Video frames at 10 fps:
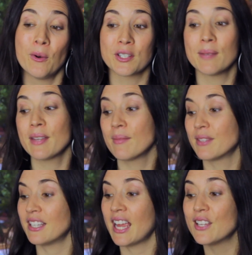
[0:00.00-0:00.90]
Or sometimes
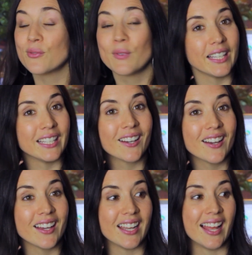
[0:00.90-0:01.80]
they taste really
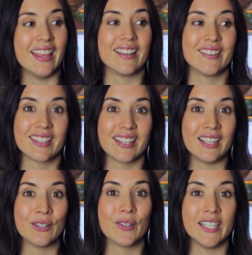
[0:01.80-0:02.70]
good and then you see the
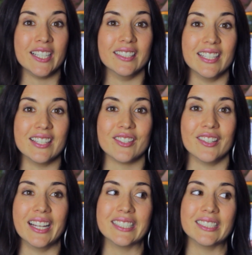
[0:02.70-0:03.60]
ingredient list and
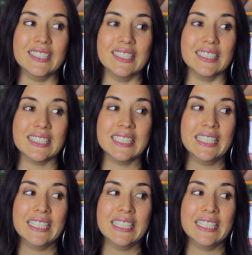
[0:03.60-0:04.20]
you're like, ugh,